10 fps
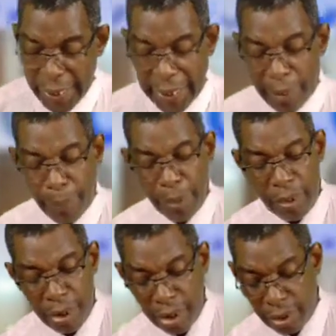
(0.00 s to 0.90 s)
In the
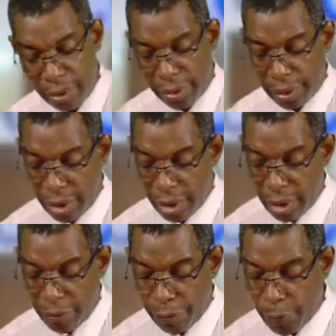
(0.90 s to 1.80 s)
book
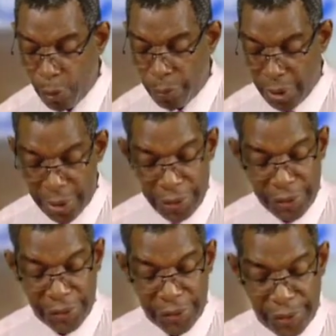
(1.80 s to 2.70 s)
of
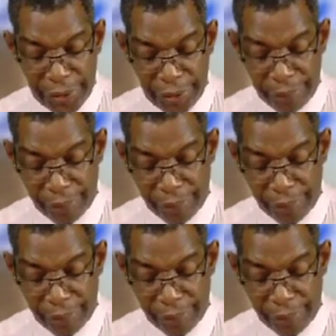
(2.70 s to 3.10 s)
Romans